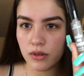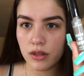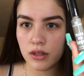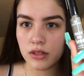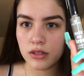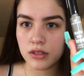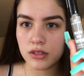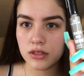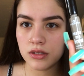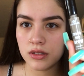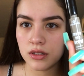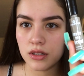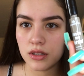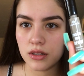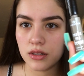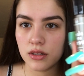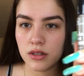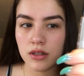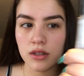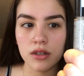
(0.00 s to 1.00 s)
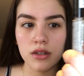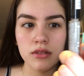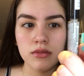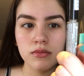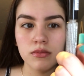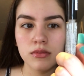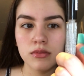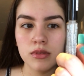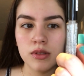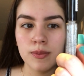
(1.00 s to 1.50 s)
This is the
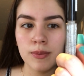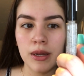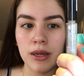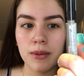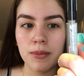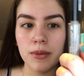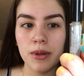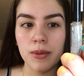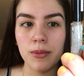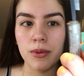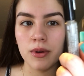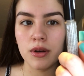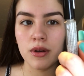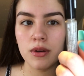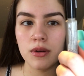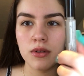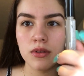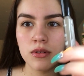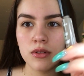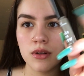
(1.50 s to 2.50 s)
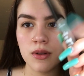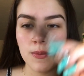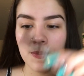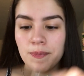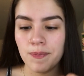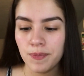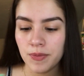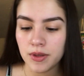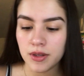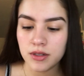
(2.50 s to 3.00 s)
Make Me Brow
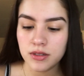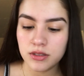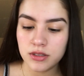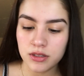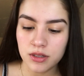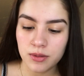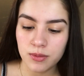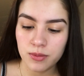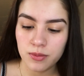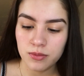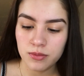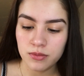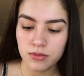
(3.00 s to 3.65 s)
gel.